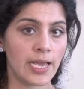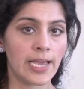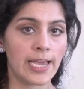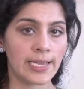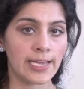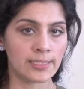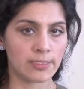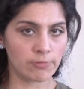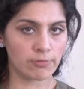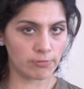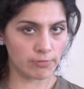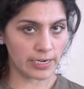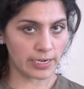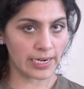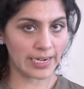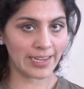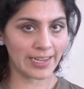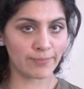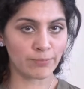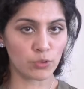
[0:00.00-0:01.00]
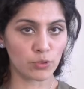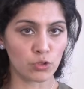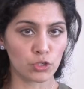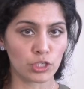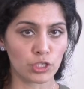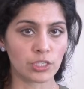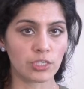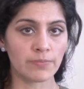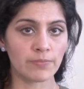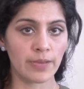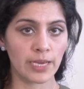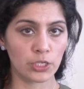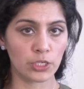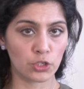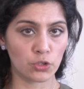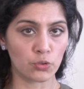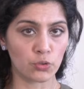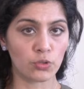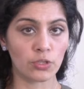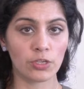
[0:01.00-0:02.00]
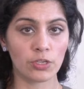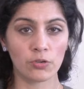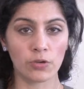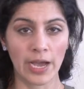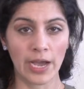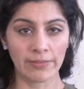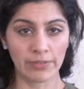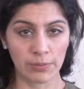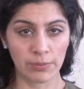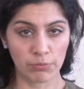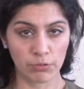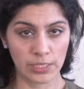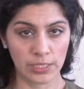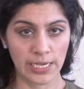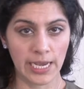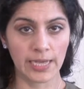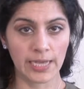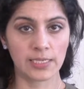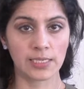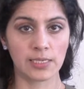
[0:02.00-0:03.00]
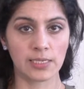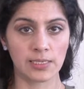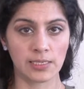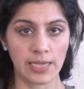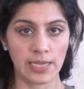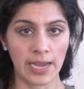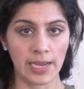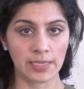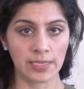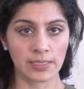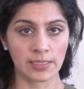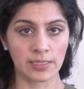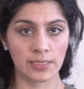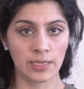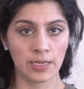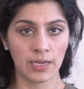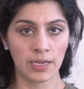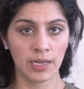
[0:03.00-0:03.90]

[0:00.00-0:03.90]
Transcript: it's really important to make sure that you're having protected sex.